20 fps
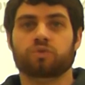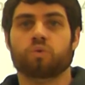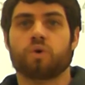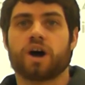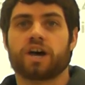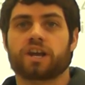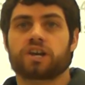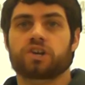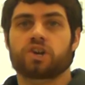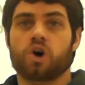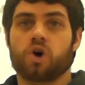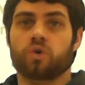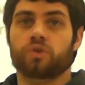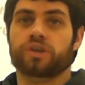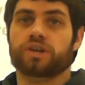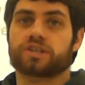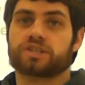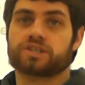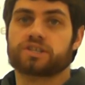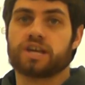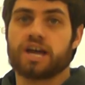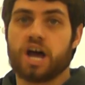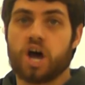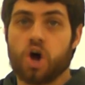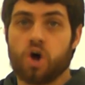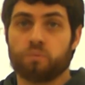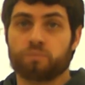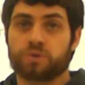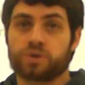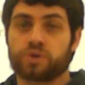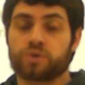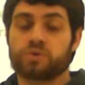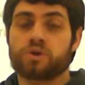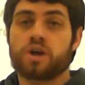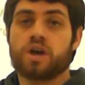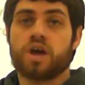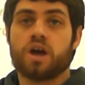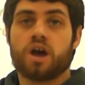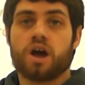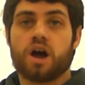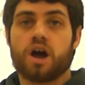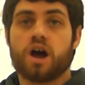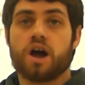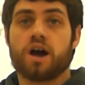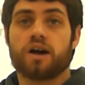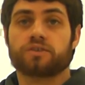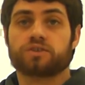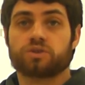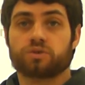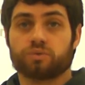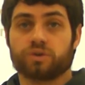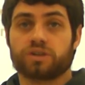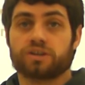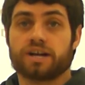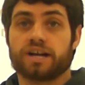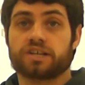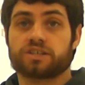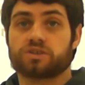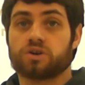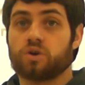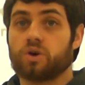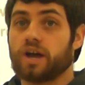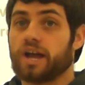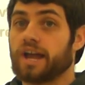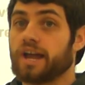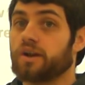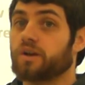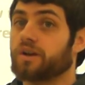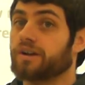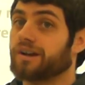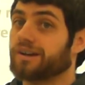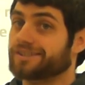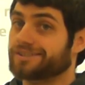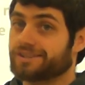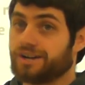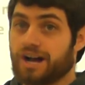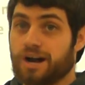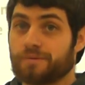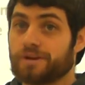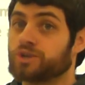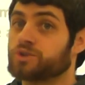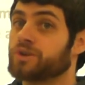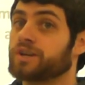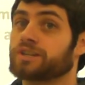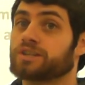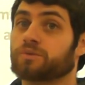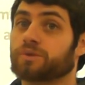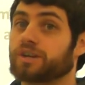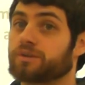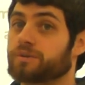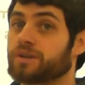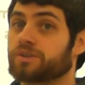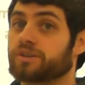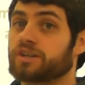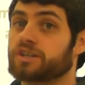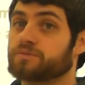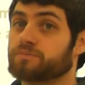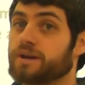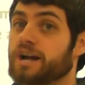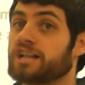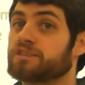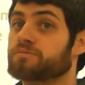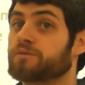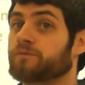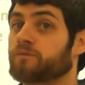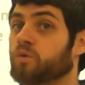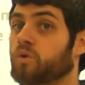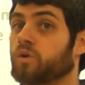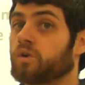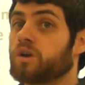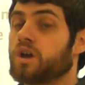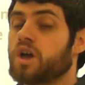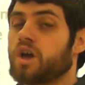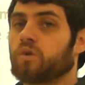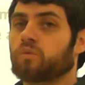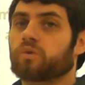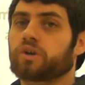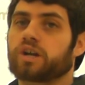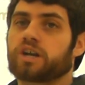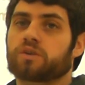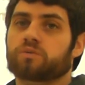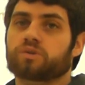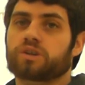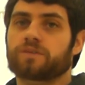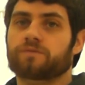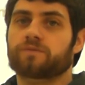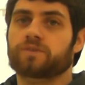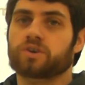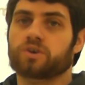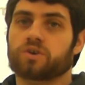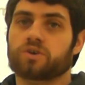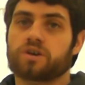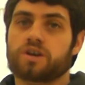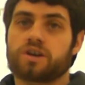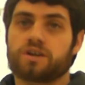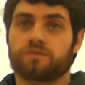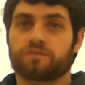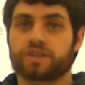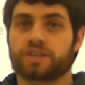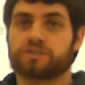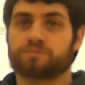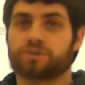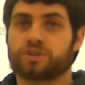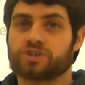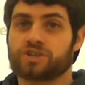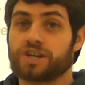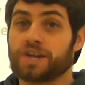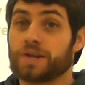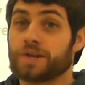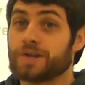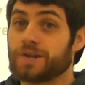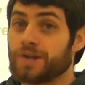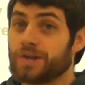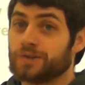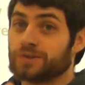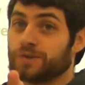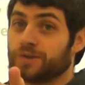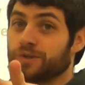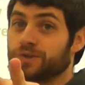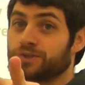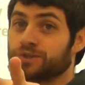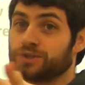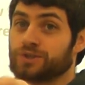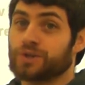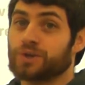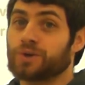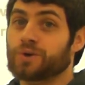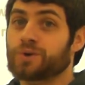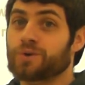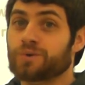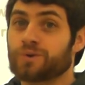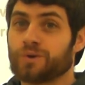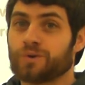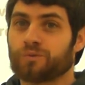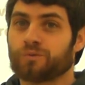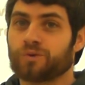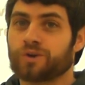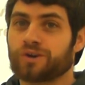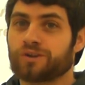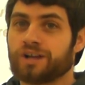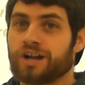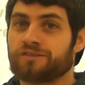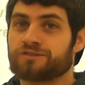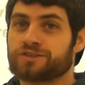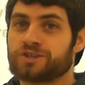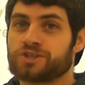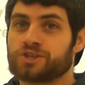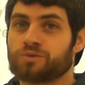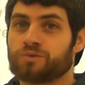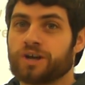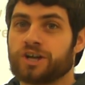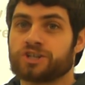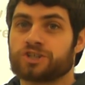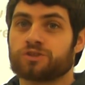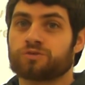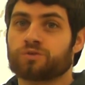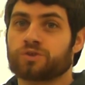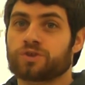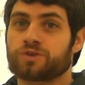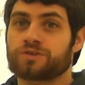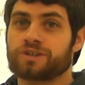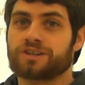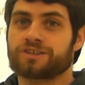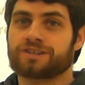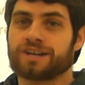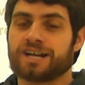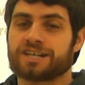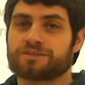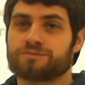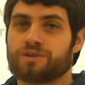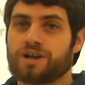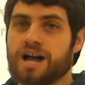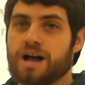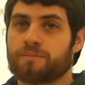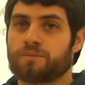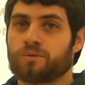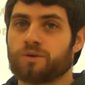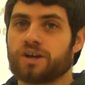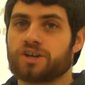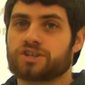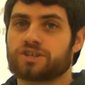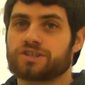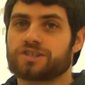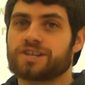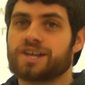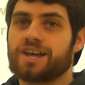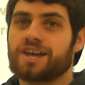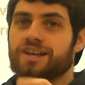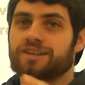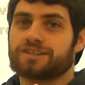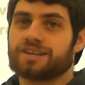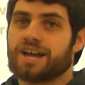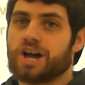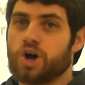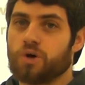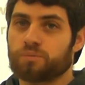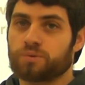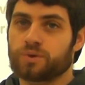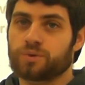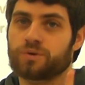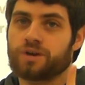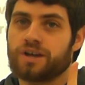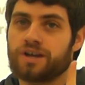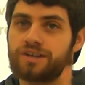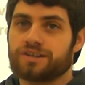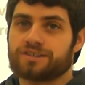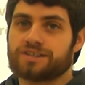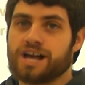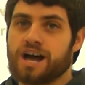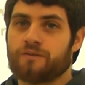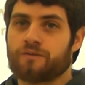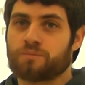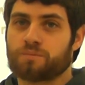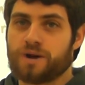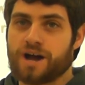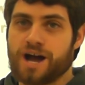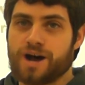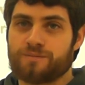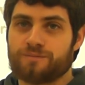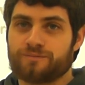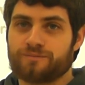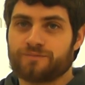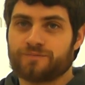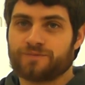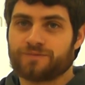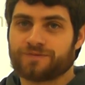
want to know this to help you to realize, oh hey, how many drinks are we going to be able to dispense before we need to refill this machine? So there's two real life situations we're using decimal operations to help you solve a problem. Love